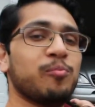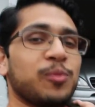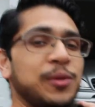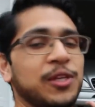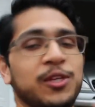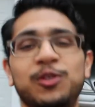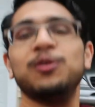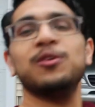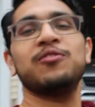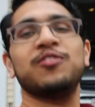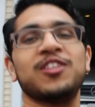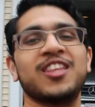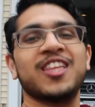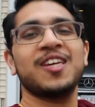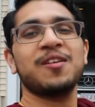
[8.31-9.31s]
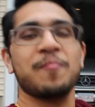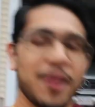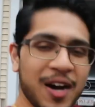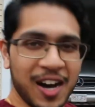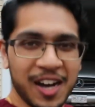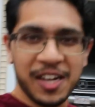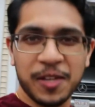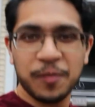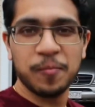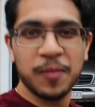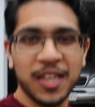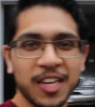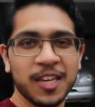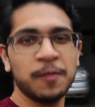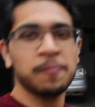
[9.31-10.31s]
beautiful thing behind
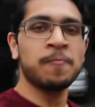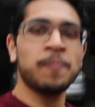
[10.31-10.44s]
me,